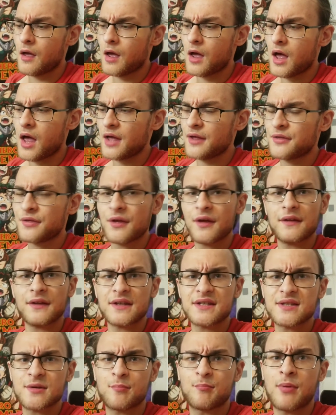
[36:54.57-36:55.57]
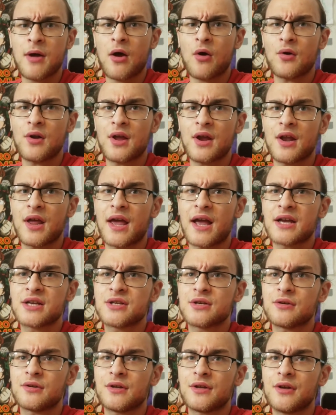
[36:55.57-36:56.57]
I think that's about it,
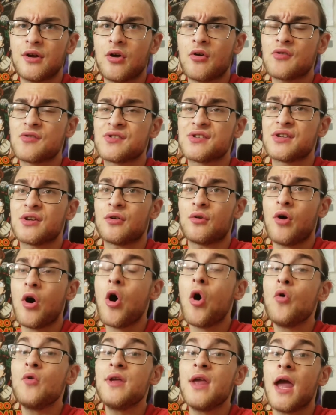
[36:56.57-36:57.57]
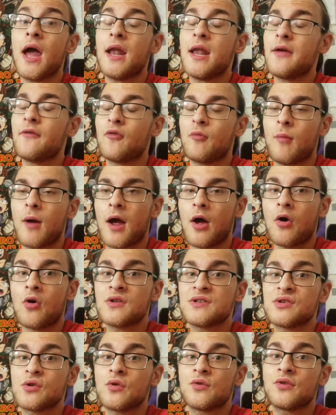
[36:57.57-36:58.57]
actually. Also, oh yeah, never mind.
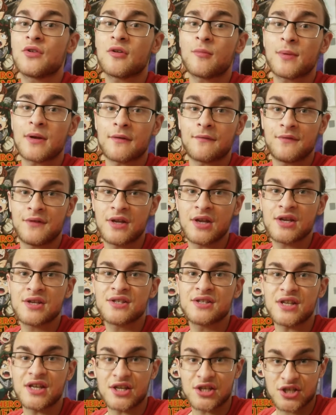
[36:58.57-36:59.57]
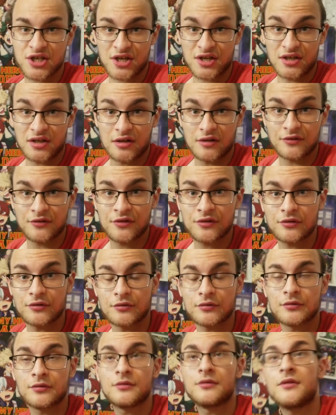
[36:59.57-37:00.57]
Also, a little bit of Disney Channel
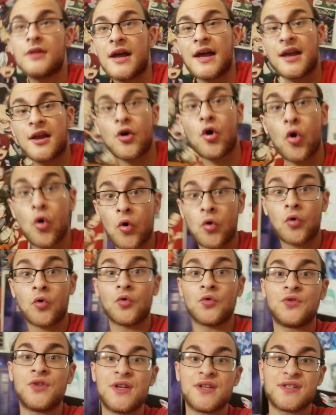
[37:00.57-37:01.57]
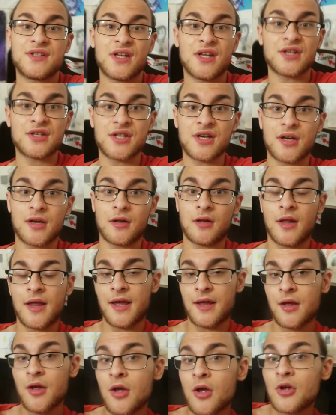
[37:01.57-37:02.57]
too, like old Disney Channel,
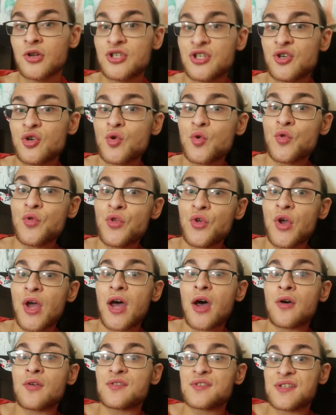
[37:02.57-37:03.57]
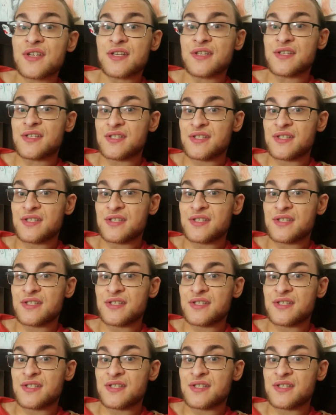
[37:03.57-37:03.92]
like 2000s